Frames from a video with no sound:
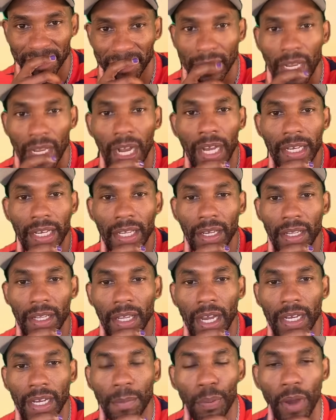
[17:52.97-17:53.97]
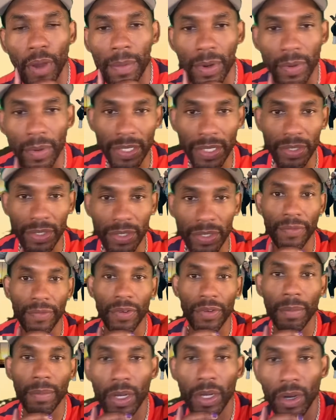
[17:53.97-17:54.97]
Unemployment rates are different,
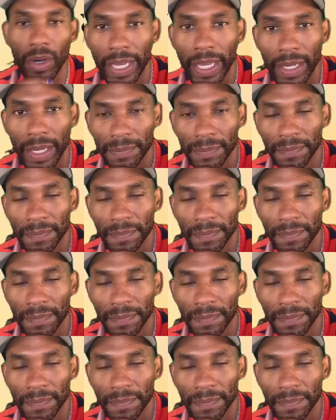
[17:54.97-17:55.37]
but go ahead.